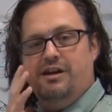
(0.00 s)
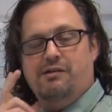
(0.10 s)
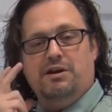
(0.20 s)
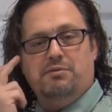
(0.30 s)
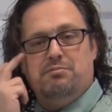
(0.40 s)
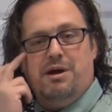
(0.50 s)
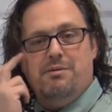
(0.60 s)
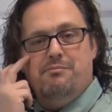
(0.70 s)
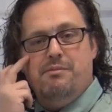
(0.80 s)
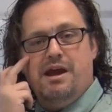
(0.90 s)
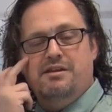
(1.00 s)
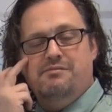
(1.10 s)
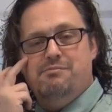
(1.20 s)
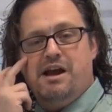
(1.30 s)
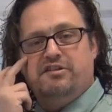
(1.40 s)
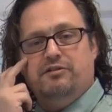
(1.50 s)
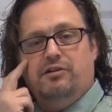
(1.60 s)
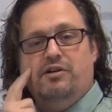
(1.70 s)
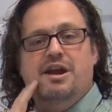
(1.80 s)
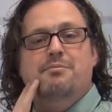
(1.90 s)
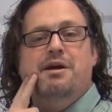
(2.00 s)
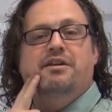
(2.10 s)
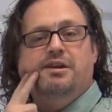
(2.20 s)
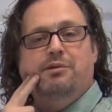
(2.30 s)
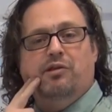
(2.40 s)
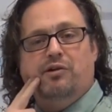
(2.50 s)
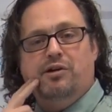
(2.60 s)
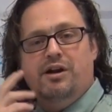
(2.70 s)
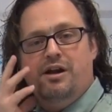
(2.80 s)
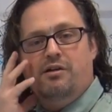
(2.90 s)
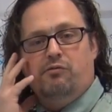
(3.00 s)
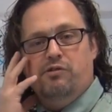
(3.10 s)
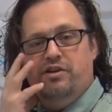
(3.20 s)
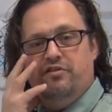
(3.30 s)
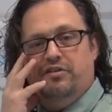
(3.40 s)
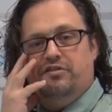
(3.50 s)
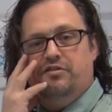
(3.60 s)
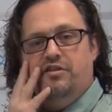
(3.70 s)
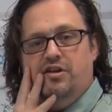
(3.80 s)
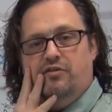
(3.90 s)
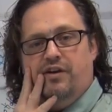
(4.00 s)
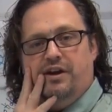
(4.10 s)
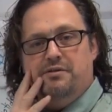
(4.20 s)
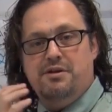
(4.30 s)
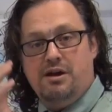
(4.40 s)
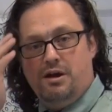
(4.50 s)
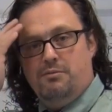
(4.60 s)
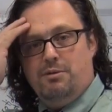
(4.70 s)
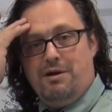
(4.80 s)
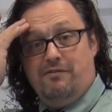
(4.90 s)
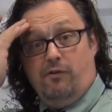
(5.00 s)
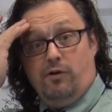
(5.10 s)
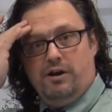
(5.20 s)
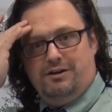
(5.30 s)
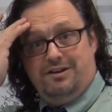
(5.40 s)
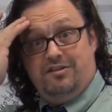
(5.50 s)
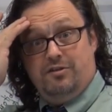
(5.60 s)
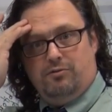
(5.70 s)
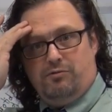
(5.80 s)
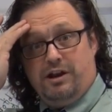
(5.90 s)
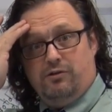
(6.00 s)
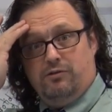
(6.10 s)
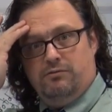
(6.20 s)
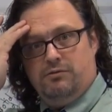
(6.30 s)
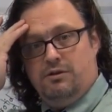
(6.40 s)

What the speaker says: I wind up with my maxillary and mandibular regions deinnervated, but my forehead can still wrinkle.